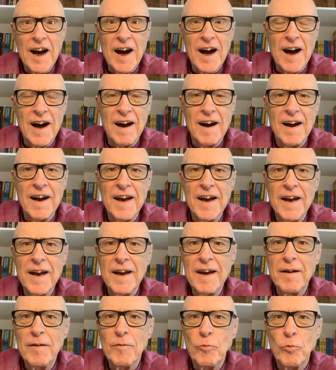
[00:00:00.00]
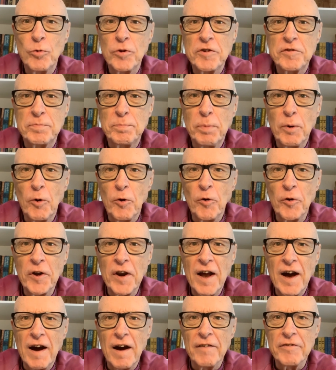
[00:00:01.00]
I was born
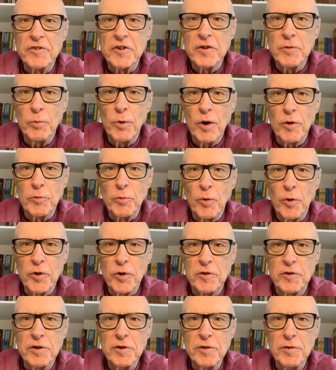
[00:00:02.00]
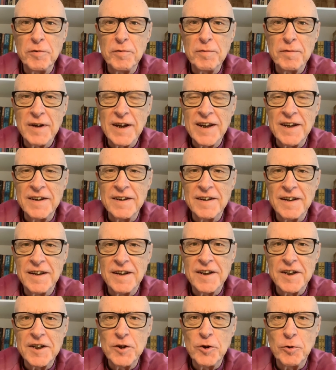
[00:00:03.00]
after World War II in
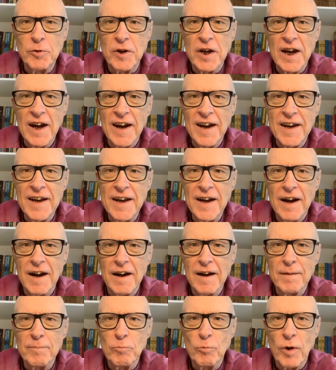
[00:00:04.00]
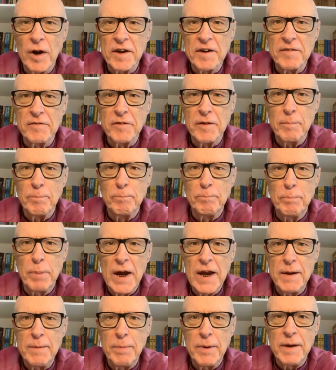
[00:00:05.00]
the UK. I'm one of the
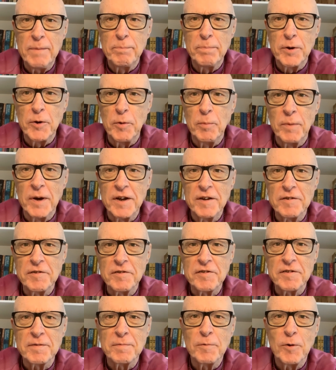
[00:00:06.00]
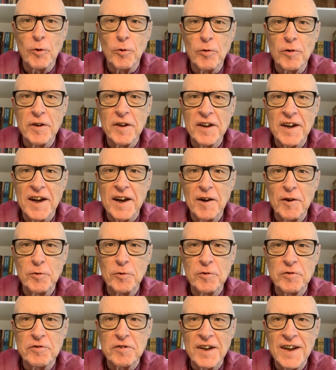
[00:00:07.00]
baby boomers, all that
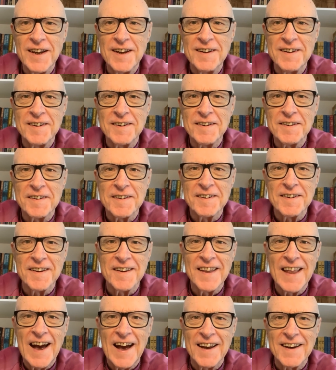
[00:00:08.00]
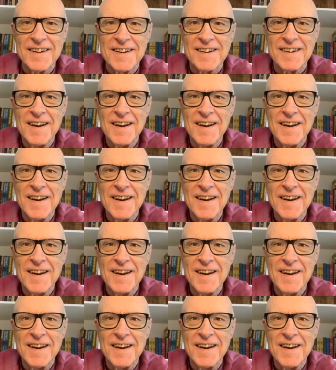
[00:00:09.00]
goes into that.